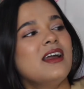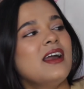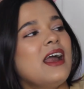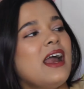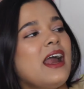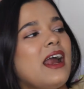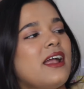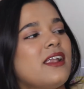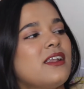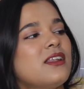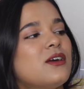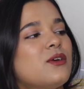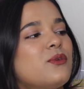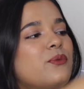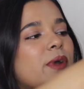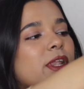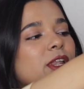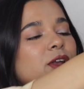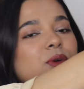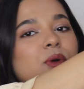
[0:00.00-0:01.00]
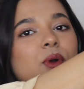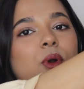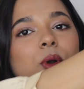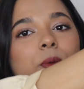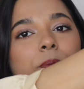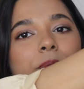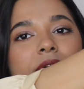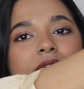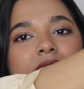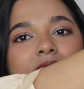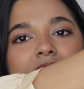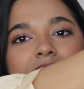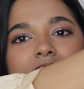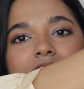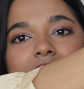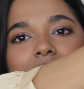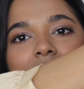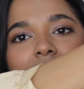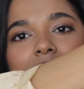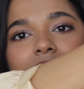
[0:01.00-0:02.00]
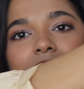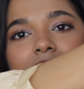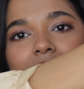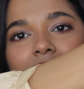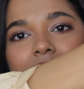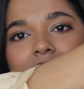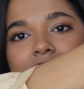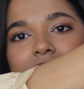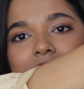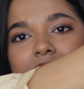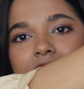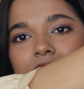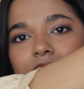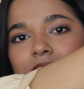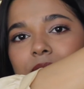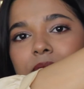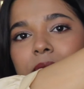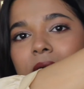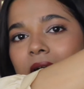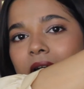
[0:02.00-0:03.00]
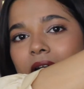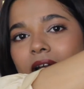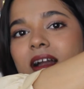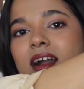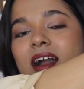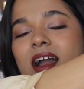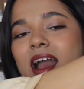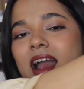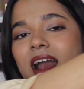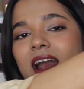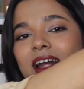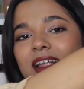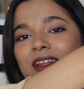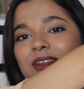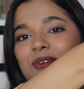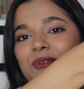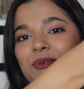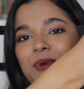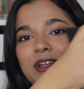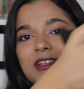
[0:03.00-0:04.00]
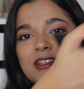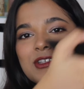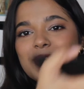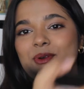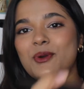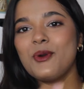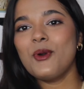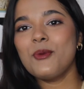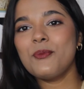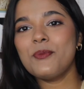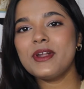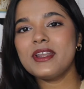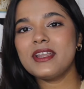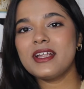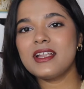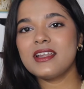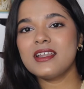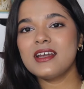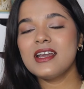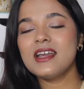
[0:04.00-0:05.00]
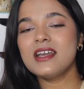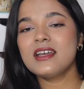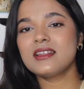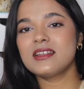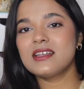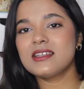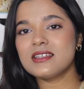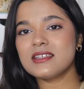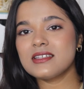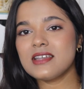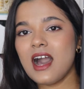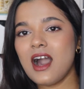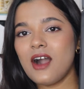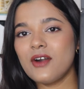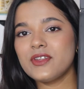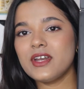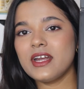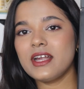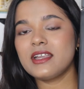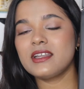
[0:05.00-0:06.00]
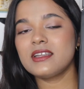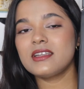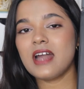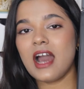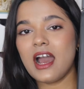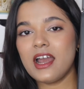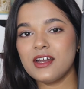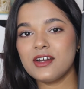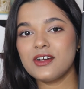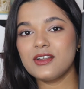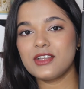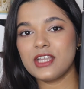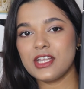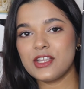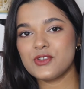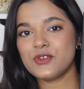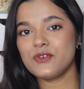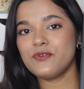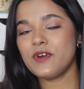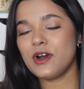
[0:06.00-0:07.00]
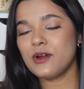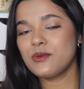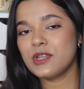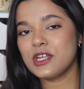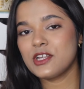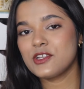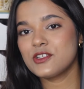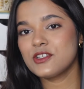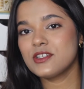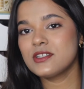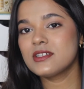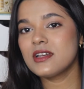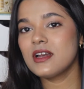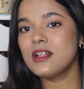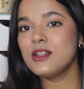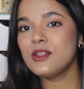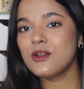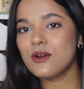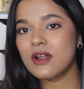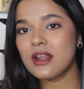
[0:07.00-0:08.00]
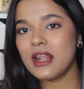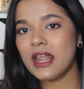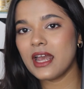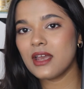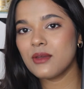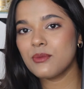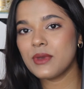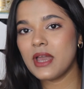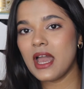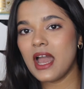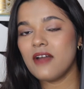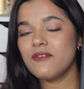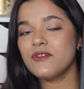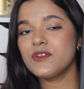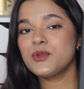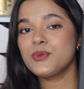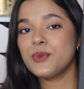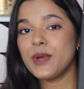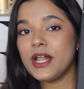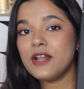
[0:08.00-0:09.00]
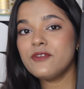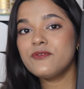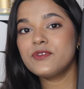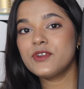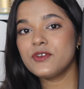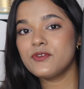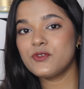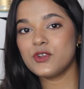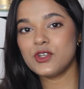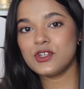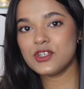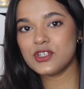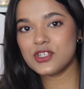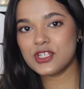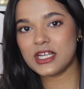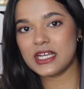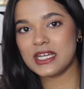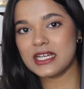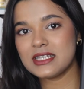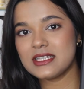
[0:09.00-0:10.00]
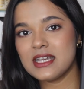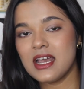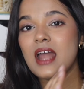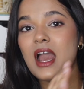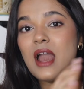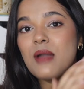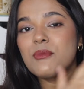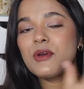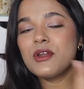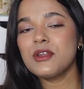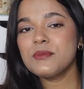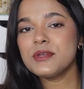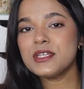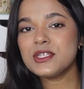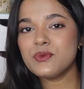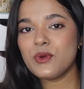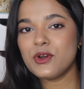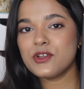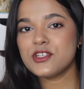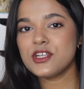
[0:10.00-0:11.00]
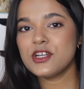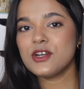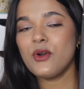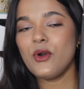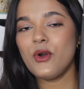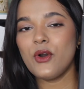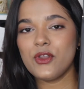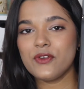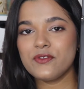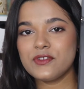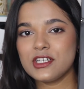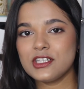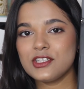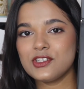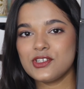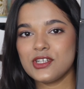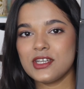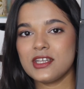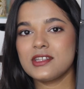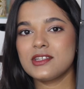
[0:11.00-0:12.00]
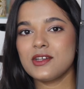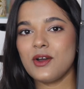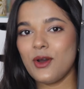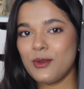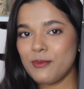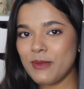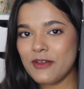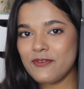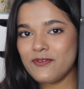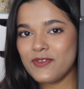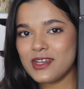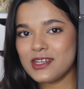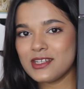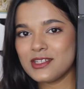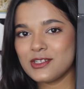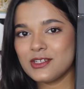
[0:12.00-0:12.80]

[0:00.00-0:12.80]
and when you open this, it's like a nice bag, and once you open it, this is how the entire range of foundations look like. We have 12 different shades, and I'm going to be swatching all of these shades on my face